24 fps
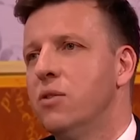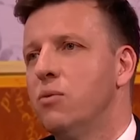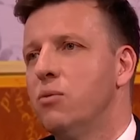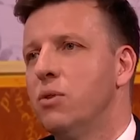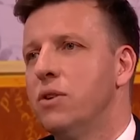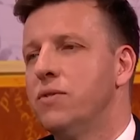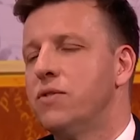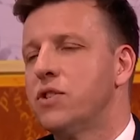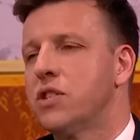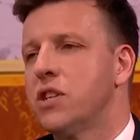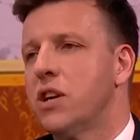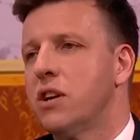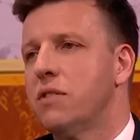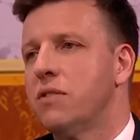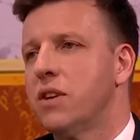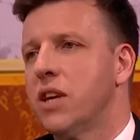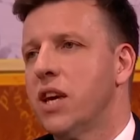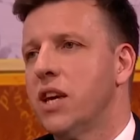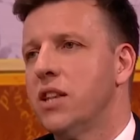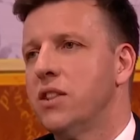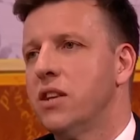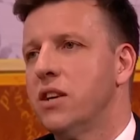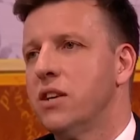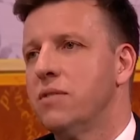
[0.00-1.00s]
with serving
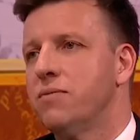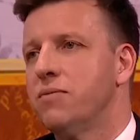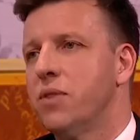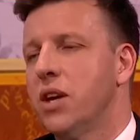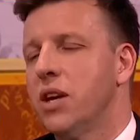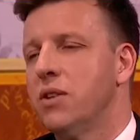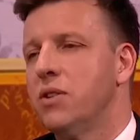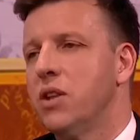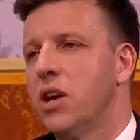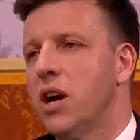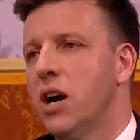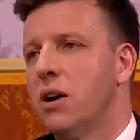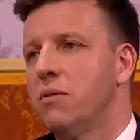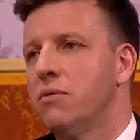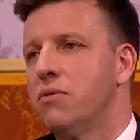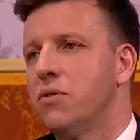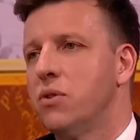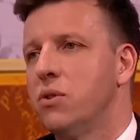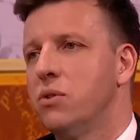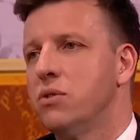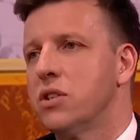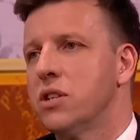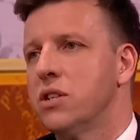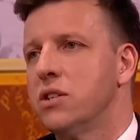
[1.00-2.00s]
in the armed
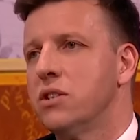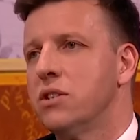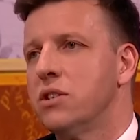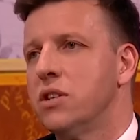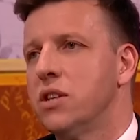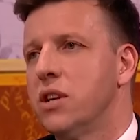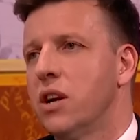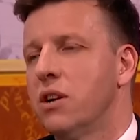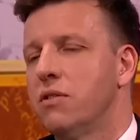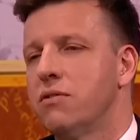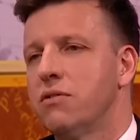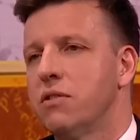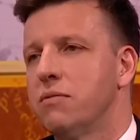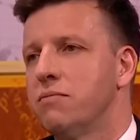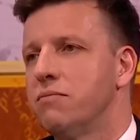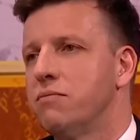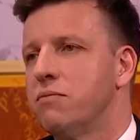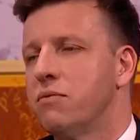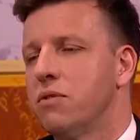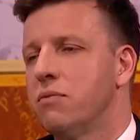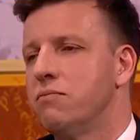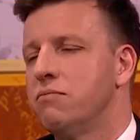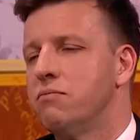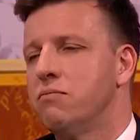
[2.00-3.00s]
forces, you know, from
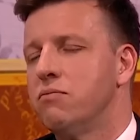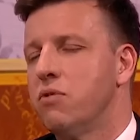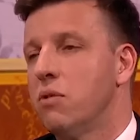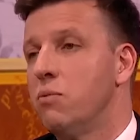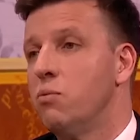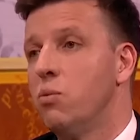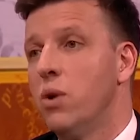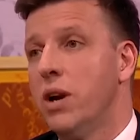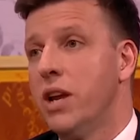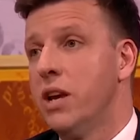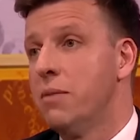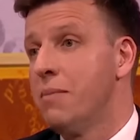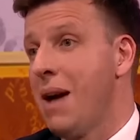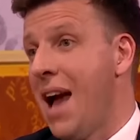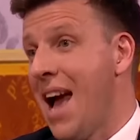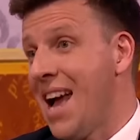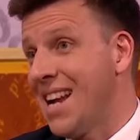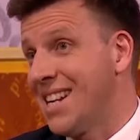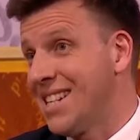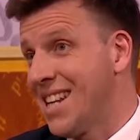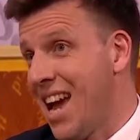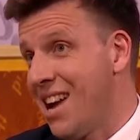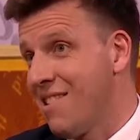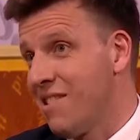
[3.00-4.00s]
William
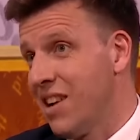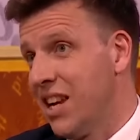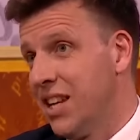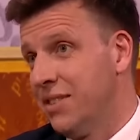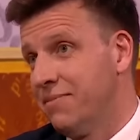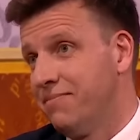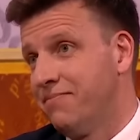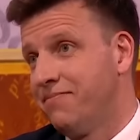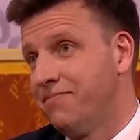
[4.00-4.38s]
and Harry.